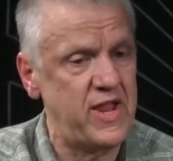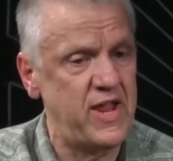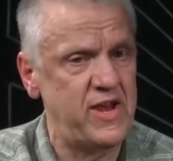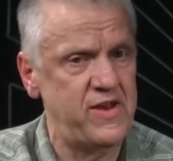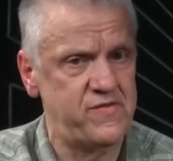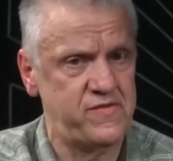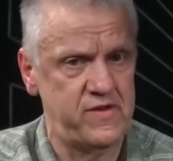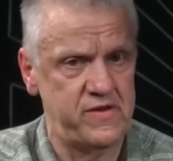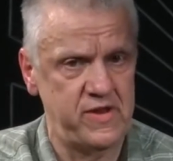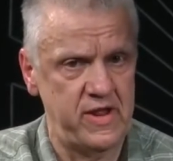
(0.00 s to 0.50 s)
and
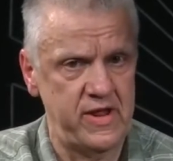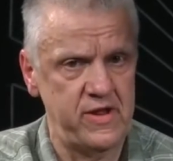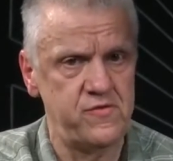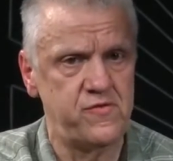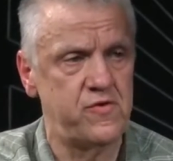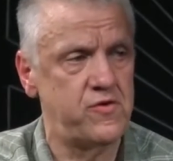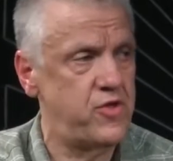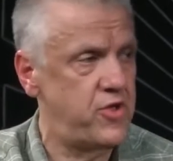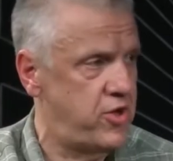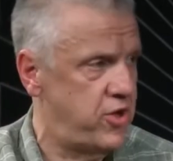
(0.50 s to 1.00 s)
is a
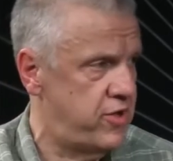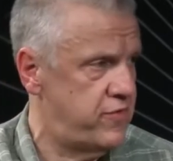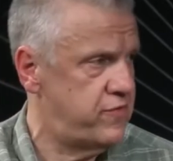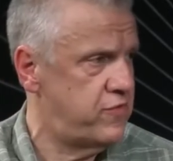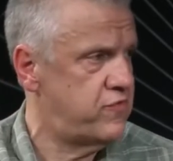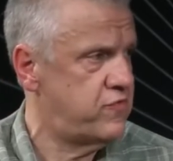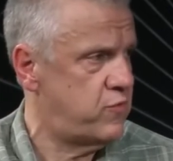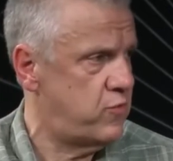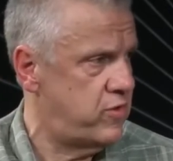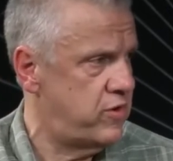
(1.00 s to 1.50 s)
danger to
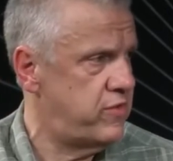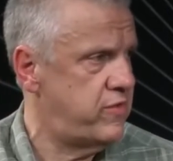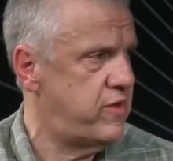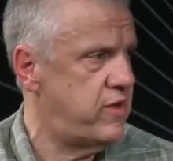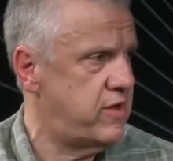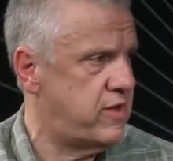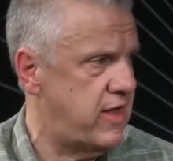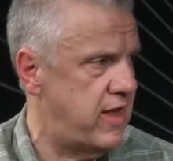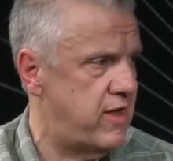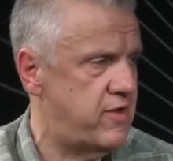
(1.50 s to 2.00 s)
others. One of the
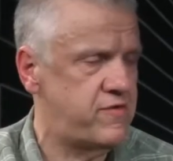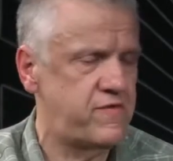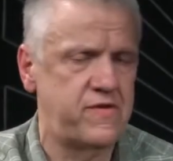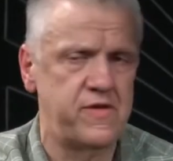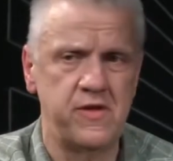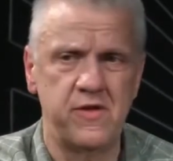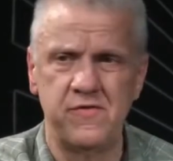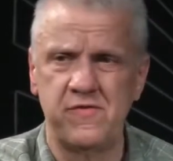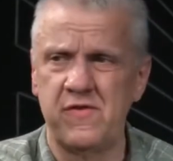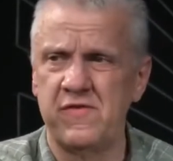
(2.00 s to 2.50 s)
right. accounts
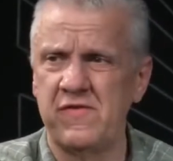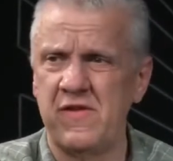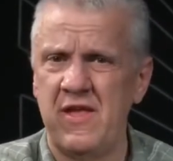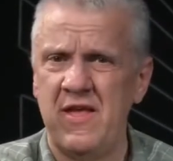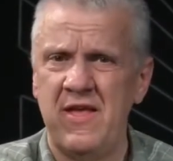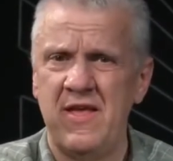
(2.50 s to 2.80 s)
tells us